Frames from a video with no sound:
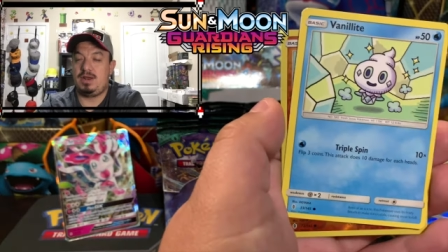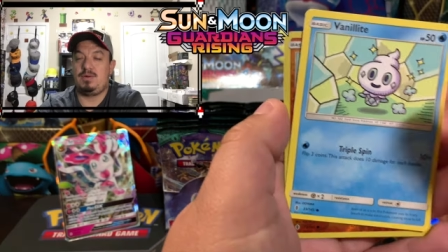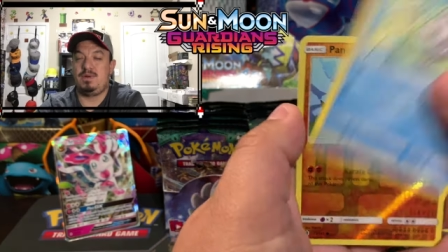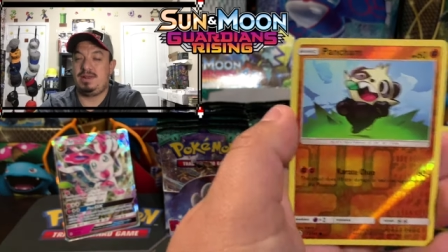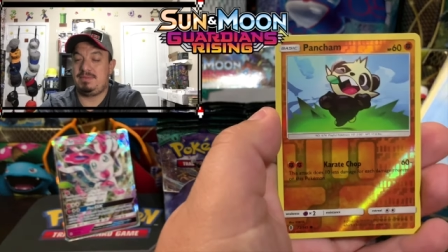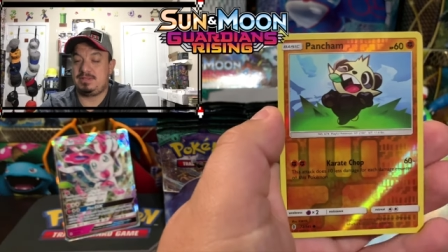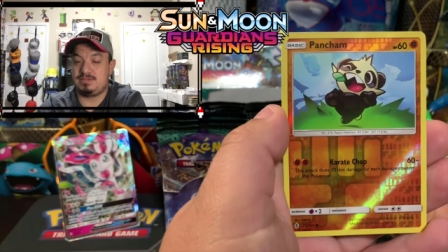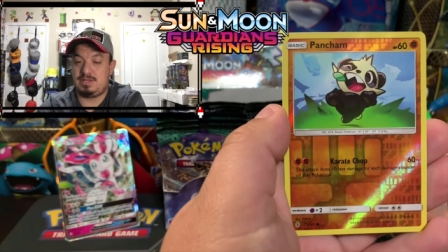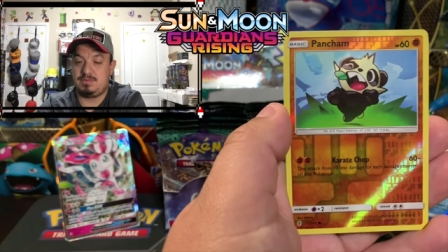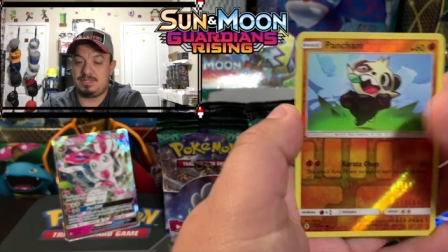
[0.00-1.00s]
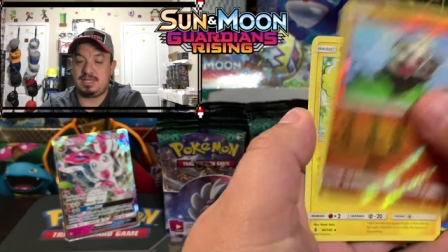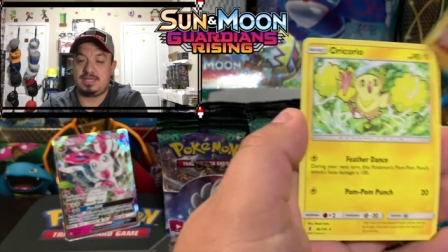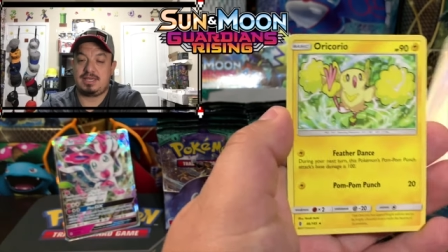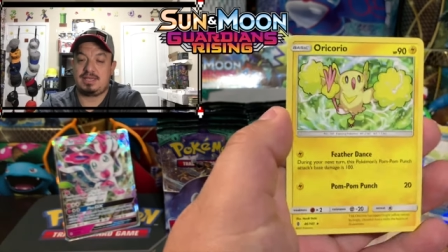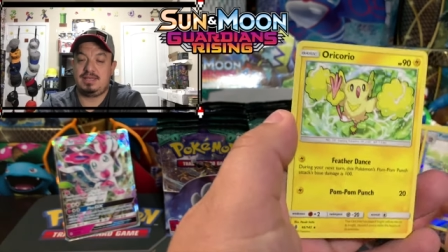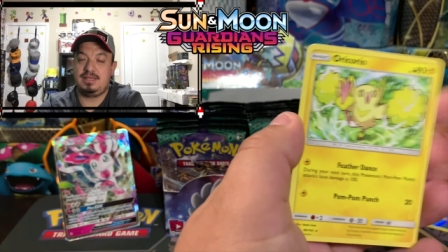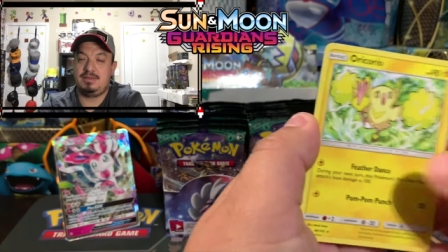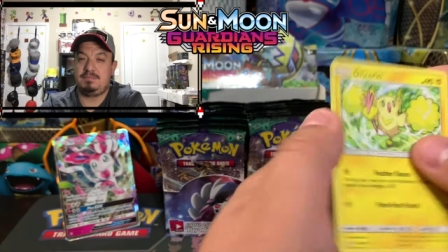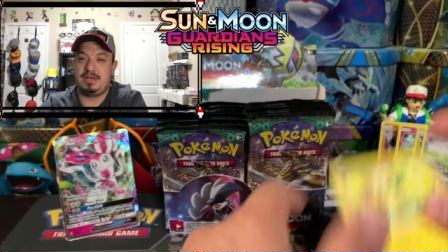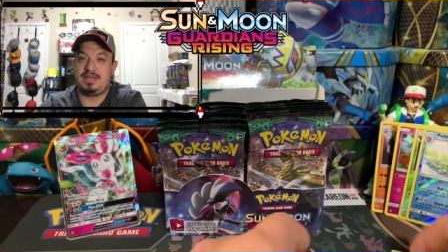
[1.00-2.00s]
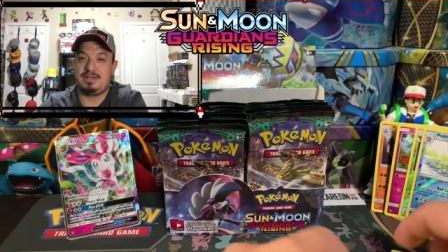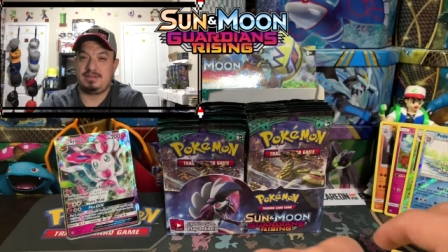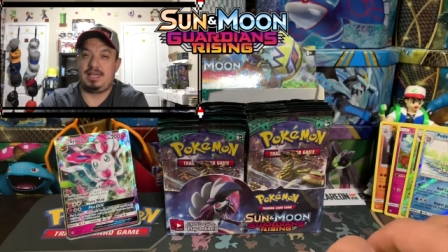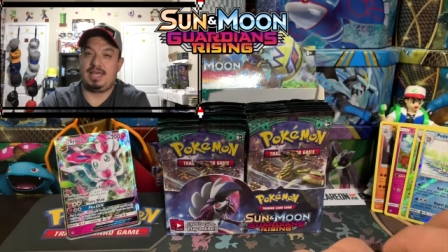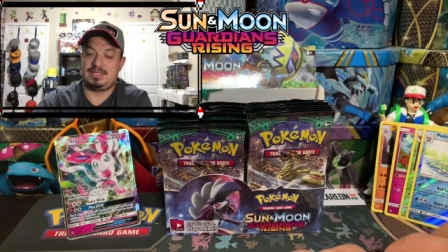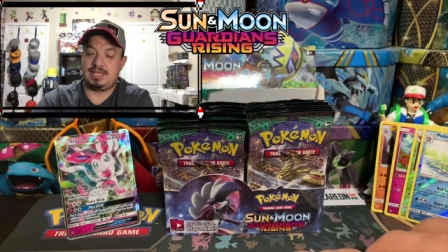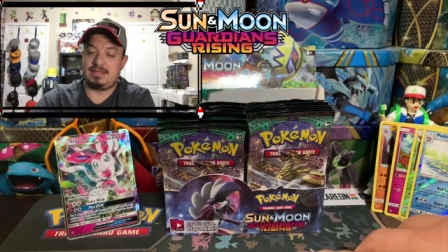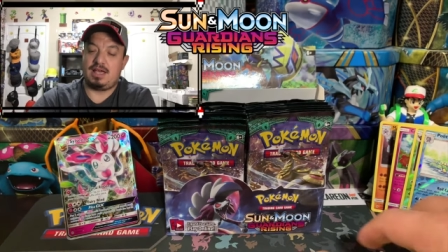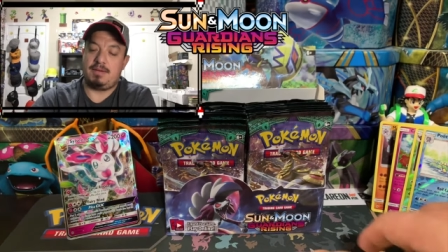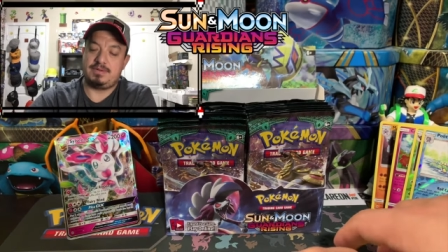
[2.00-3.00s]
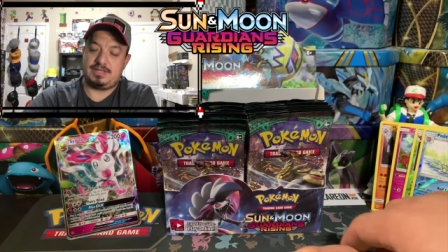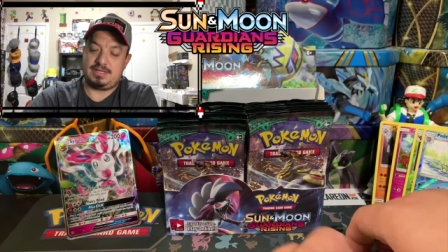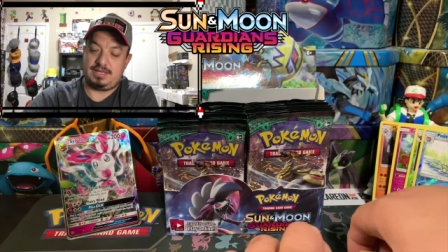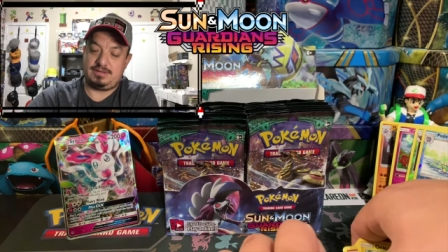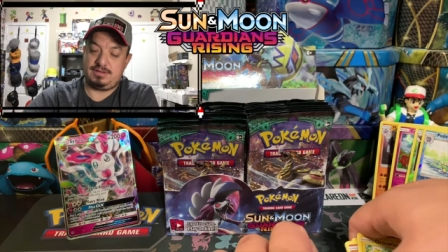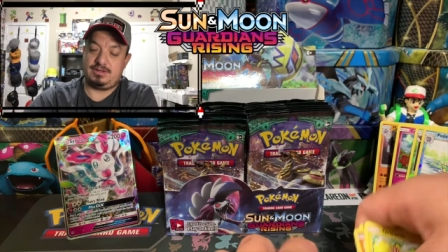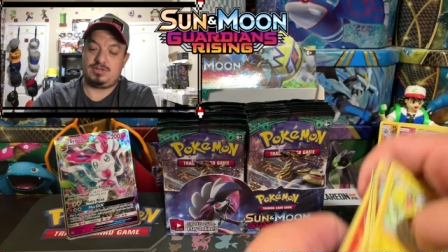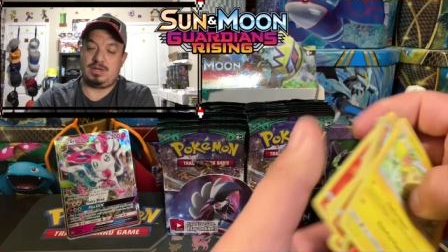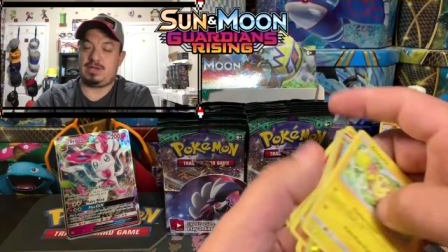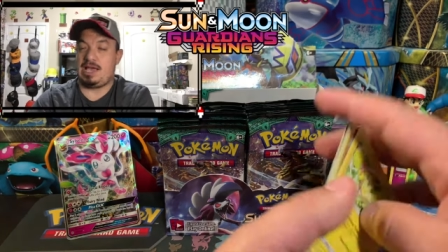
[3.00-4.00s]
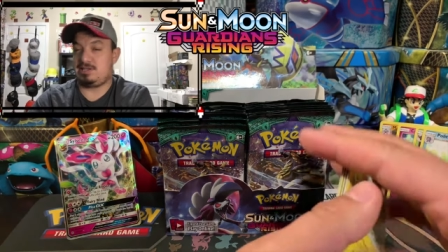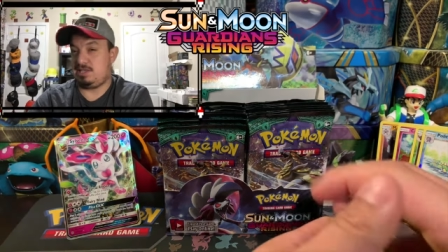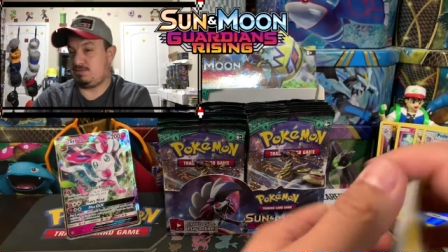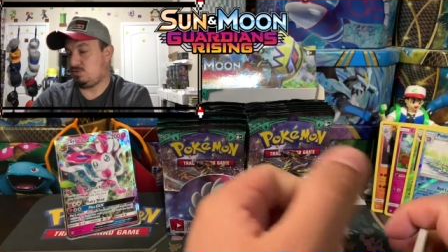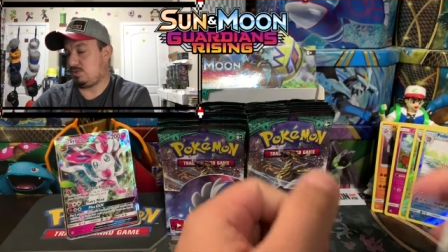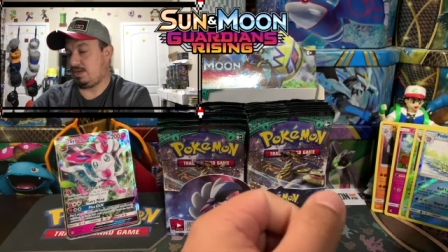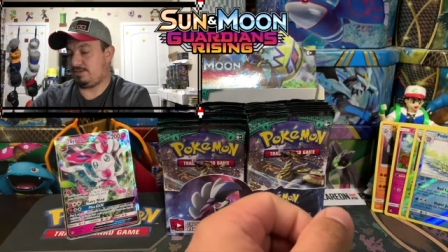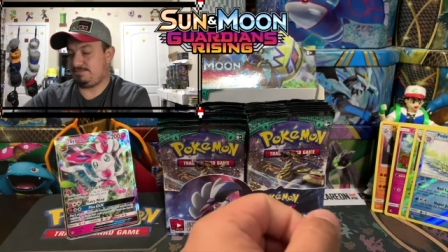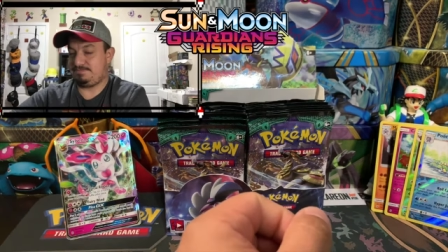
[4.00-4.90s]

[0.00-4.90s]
What I really meant to say was psychic. But I said the opposite thing, you know? So I, actually, I was right.